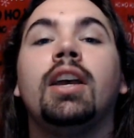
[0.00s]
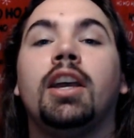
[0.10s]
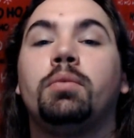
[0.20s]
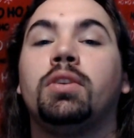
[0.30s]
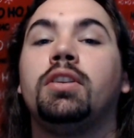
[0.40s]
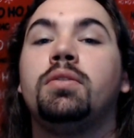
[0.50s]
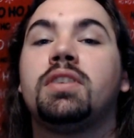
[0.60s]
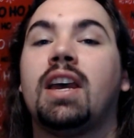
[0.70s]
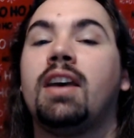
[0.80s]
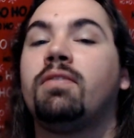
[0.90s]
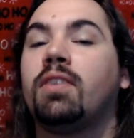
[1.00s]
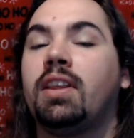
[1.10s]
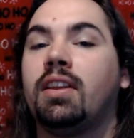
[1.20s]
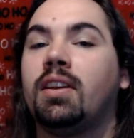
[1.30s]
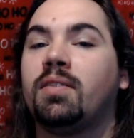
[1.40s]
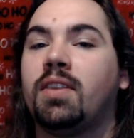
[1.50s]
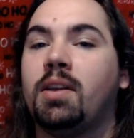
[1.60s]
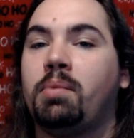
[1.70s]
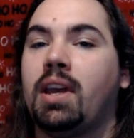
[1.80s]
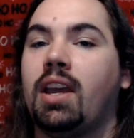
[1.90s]
and would lose everything if
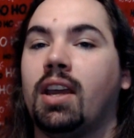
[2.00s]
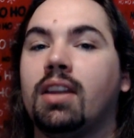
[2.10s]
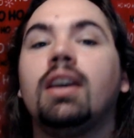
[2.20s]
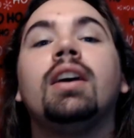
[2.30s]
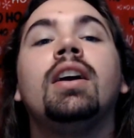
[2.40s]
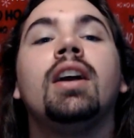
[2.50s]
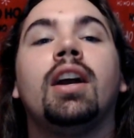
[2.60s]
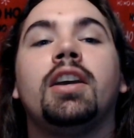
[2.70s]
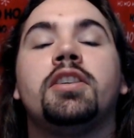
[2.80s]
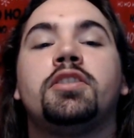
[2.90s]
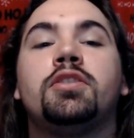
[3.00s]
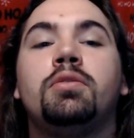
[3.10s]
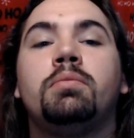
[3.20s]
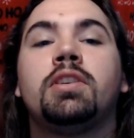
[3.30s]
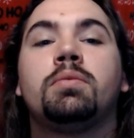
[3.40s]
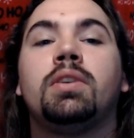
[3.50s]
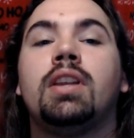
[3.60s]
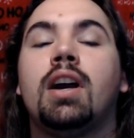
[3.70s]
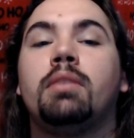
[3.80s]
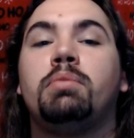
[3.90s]
they paid, I assume this would
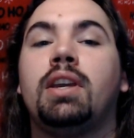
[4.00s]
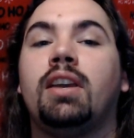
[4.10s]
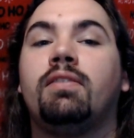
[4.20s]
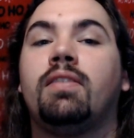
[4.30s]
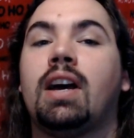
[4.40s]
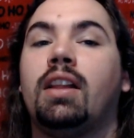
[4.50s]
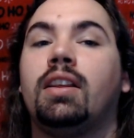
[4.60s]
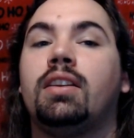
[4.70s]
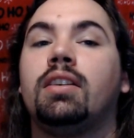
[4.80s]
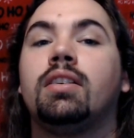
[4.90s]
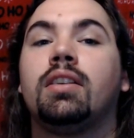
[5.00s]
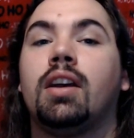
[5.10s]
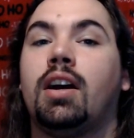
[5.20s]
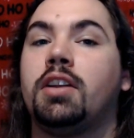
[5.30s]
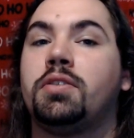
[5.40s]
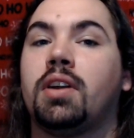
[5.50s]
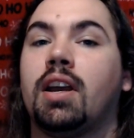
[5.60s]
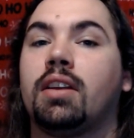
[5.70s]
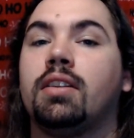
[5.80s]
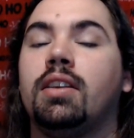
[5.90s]
not be a valid
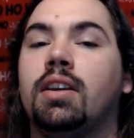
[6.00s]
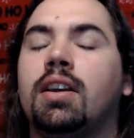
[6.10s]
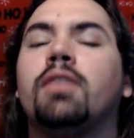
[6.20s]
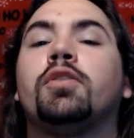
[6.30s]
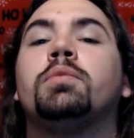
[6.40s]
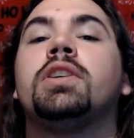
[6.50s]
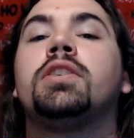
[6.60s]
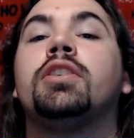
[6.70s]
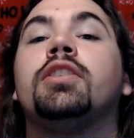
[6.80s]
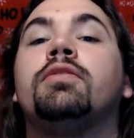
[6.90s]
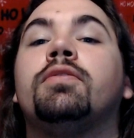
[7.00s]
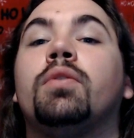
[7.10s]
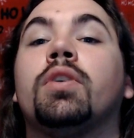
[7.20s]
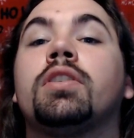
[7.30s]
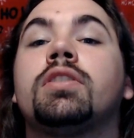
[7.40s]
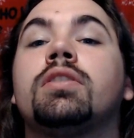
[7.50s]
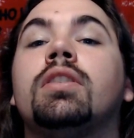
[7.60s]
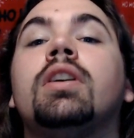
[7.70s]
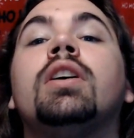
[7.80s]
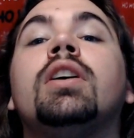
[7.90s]
contract the government could enforce.
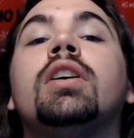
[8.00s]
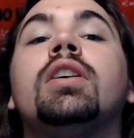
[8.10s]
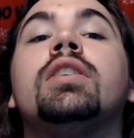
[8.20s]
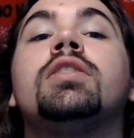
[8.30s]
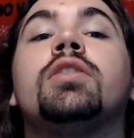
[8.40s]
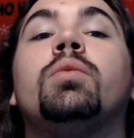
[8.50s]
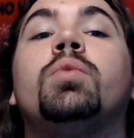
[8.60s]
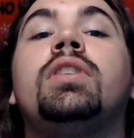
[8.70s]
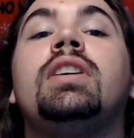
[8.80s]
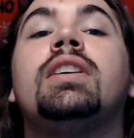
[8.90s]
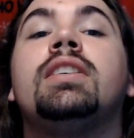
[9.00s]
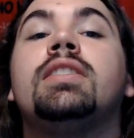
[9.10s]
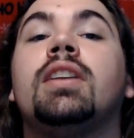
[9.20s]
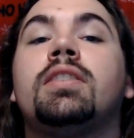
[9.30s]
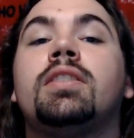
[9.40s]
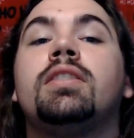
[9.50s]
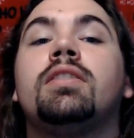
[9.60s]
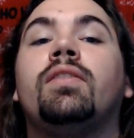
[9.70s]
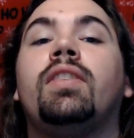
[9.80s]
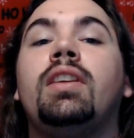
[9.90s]
So would the existence
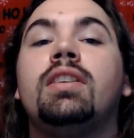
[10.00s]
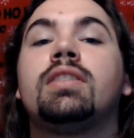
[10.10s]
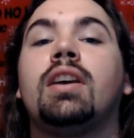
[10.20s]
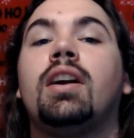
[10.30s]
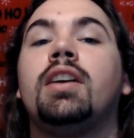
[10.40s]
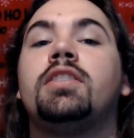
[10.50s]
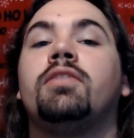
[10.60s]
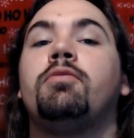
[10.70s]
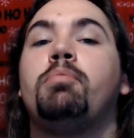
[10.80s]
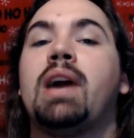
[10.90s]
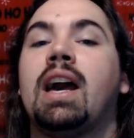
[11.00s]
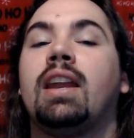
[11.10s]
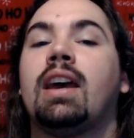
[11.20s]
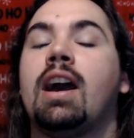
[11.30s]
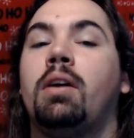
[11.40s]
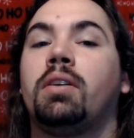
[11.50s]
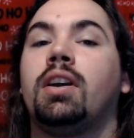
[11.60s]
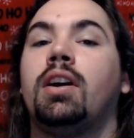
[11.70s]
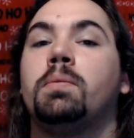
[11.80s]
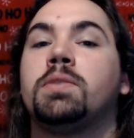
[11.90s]
of these kinds of bad
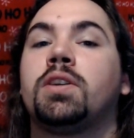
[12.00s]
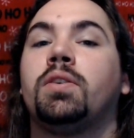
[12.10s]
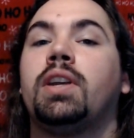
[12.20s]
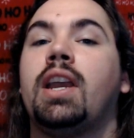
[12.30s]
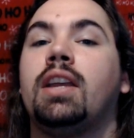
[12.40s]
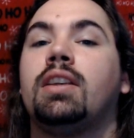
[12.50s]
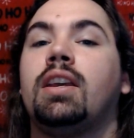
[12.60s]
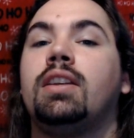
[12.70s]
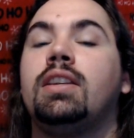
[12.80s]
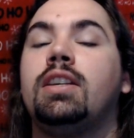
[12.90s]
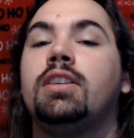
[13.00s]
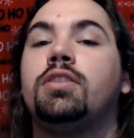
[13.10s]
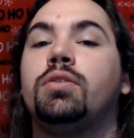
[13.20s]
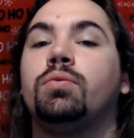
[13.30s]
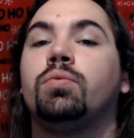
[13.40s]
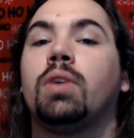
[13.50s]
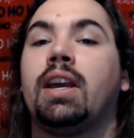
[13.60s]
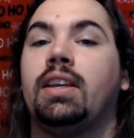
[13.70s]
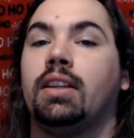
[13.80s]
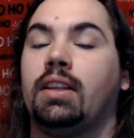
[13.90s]
outcomes create a need to
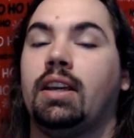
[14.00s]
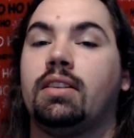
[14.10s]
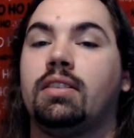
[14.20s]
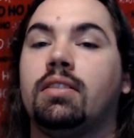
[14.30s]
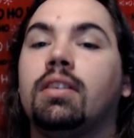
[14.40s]
regulate?